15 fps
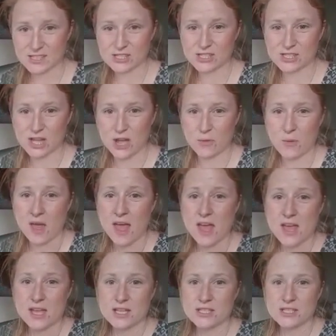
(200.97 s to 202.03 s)
so
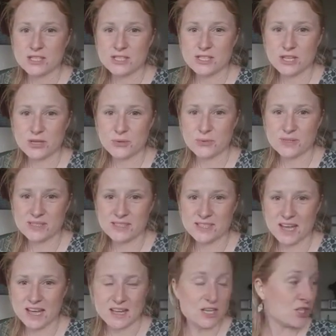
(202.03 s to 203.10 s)
do
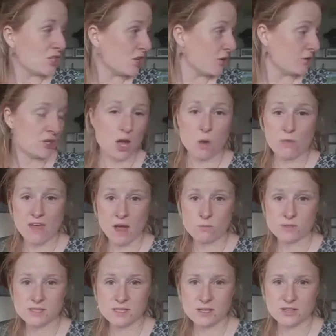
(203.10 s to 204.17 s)
stay tuned. Oh, that
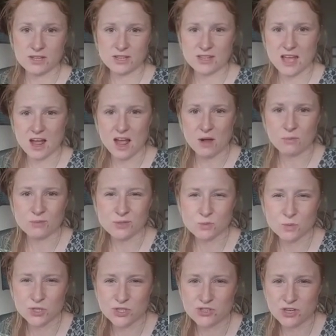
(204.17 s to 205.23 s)
was the other thing. I was
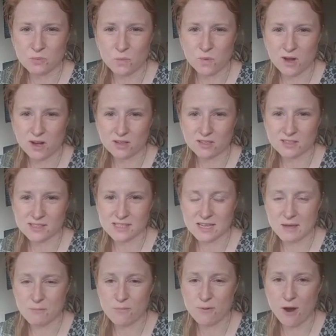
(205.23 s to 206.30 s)
wondering what
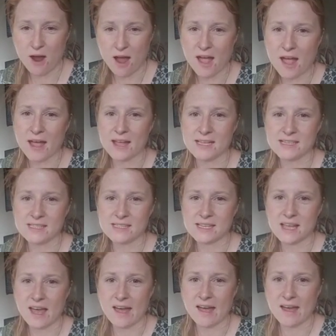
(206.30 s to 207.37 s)
prize
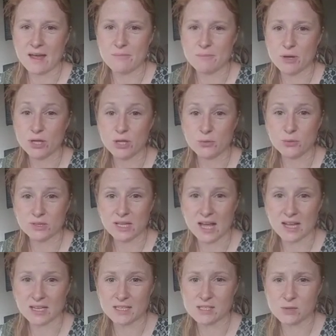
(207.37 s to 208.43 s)
you would
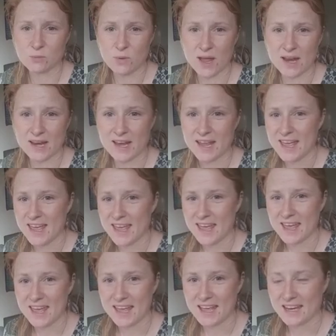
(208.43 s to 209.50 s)
like to win
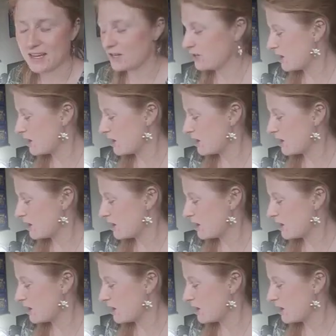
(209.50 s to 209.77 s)
in